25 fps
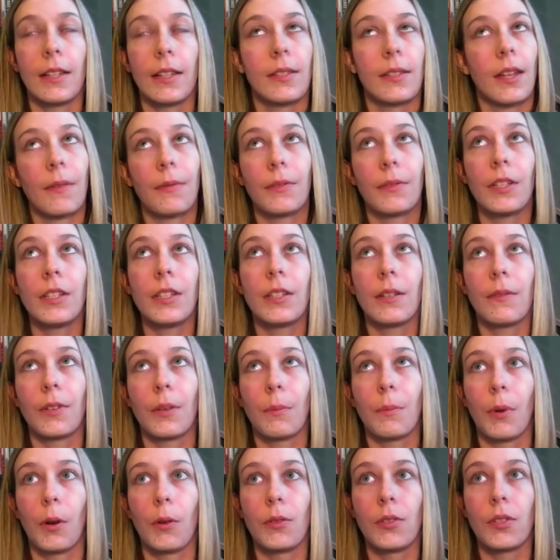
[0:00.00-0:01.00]
It's definitely a
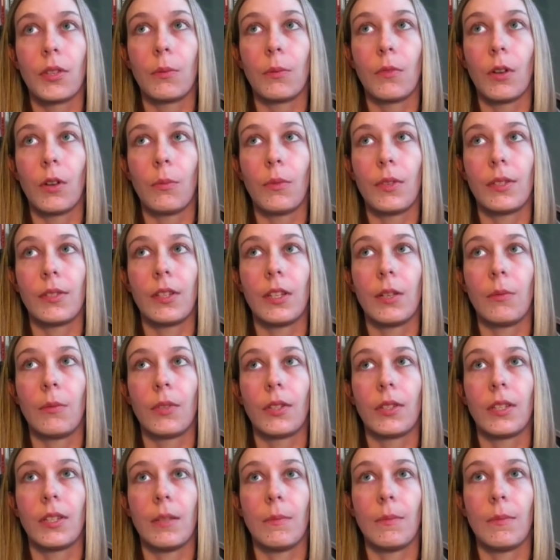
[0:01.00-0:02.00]
different approach than what we see
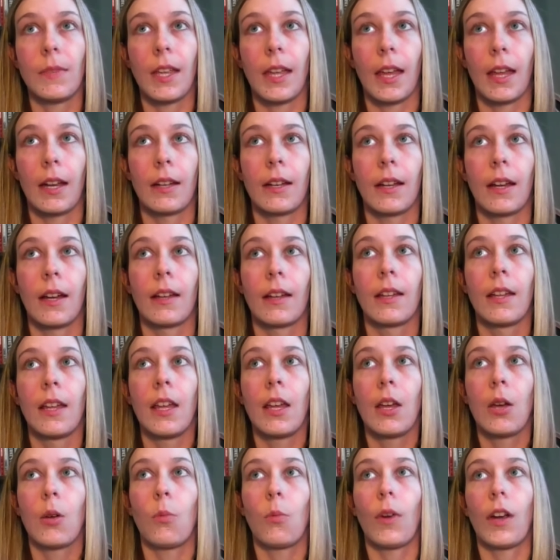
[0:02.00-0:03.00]
with Team Canada,
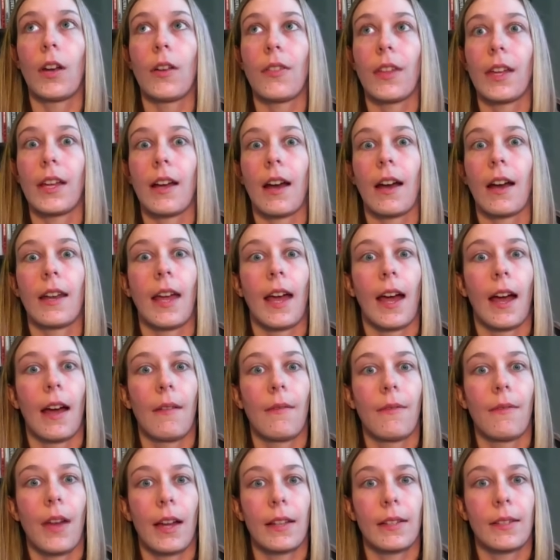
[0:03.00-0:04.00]
where they kind of
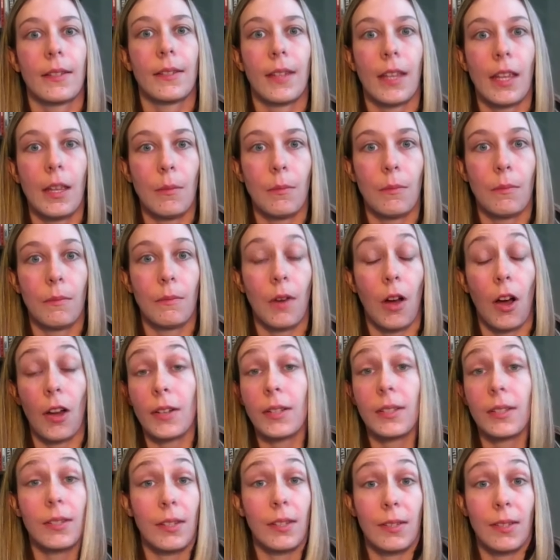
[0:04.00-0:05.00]
have that same,
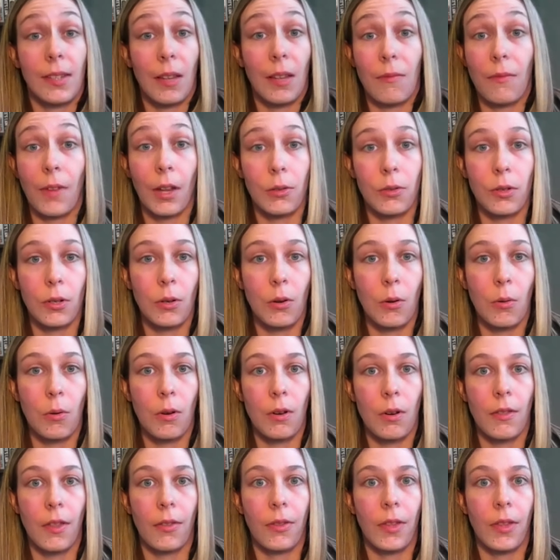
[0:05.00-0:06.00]
honestly, same veteran
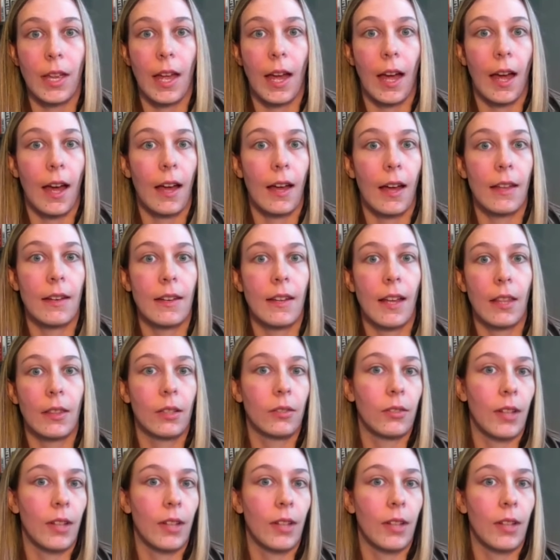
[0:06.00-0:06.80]
core that they had at